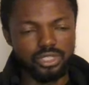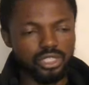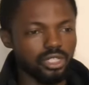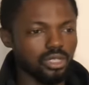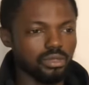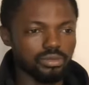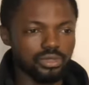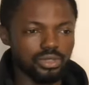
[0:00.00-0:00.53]

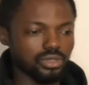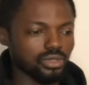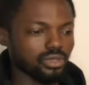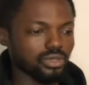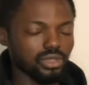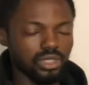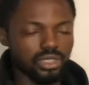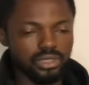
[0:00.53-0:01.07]
chops, you
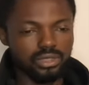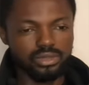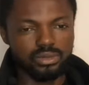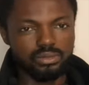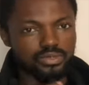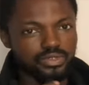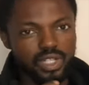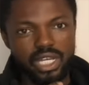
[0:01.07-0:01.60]
know, order
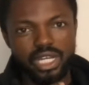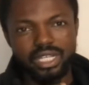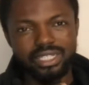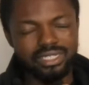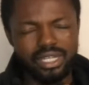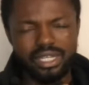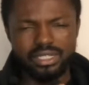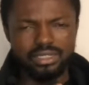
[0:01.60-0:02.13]
some
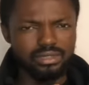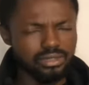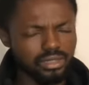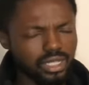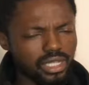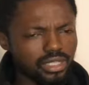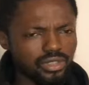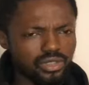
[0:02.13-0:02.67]
fries, like
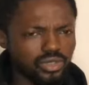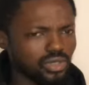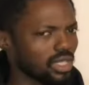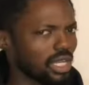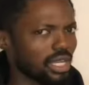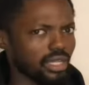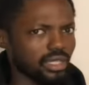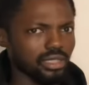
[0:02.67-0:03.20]
things you
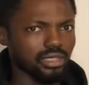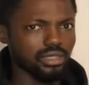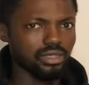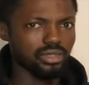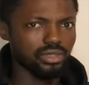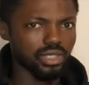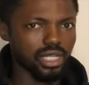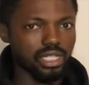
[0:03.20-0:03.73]
like,
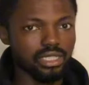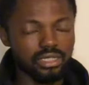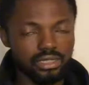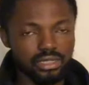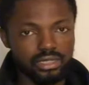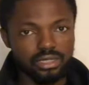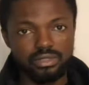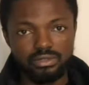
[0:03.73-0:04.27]
you know, and
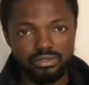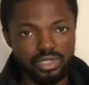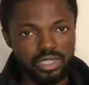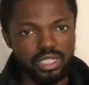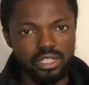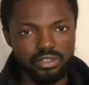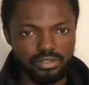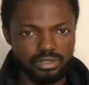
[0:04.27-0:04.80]
it's
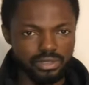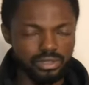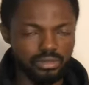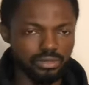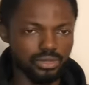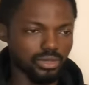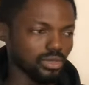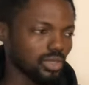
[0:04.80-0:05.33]
really
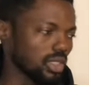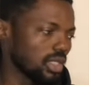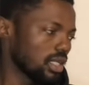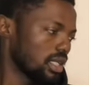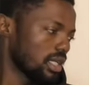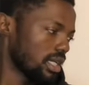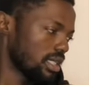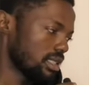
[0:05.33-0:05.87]
affordable.
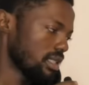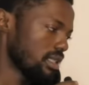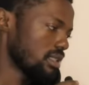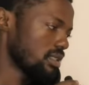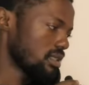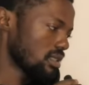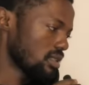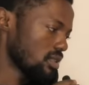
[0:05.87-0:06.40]
And
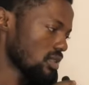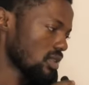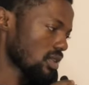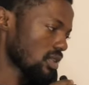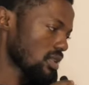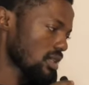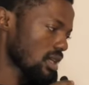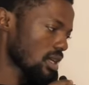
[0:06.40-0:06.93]
then the
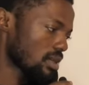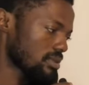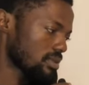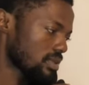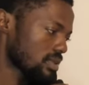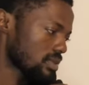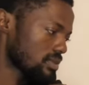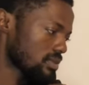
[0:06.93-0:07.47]
other
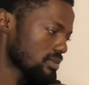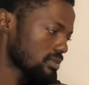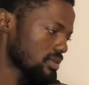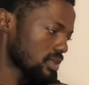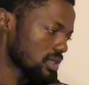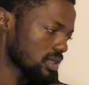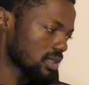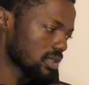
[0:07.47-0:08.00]
apps
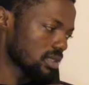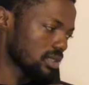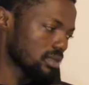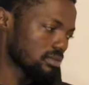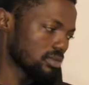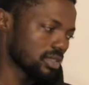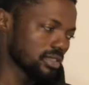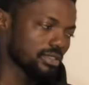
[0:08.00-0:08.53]

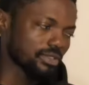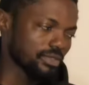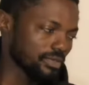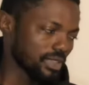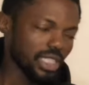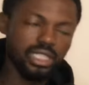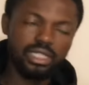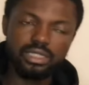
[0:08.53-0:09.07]
is
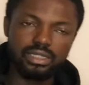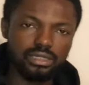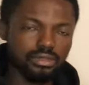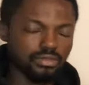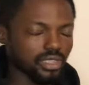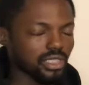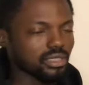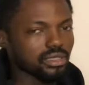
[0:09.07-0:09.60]
Flink
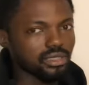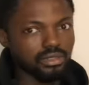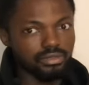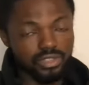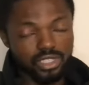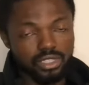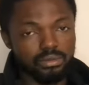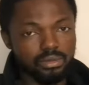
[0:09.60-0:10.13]
is a
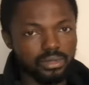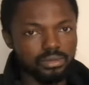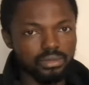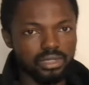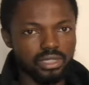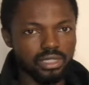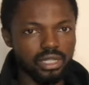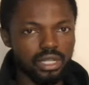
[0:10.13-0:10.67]
very
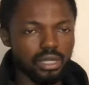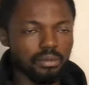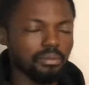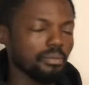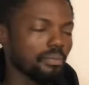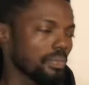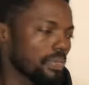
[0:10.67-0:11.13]
popular app.